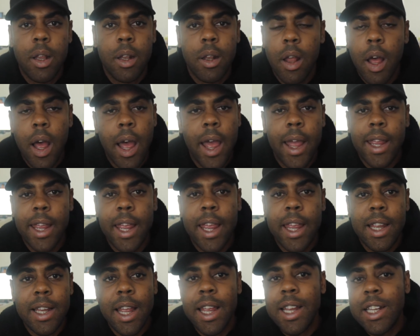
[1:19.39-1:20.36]
Like,
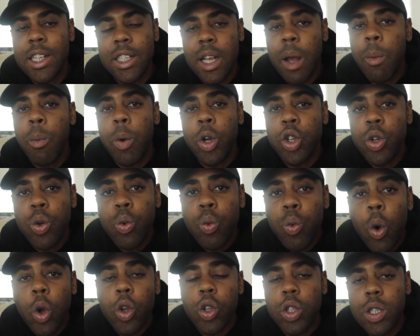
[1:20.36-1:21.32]
he's someone you
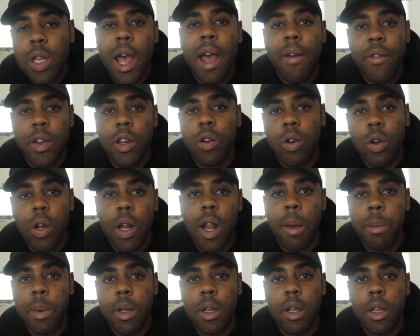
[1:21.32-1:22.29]
want to have at your
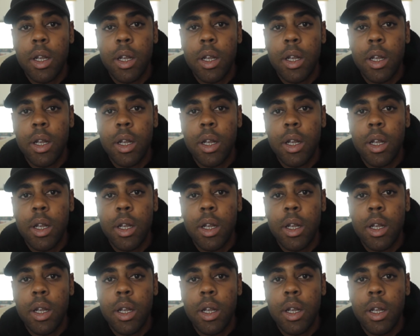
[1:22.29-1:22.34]
club.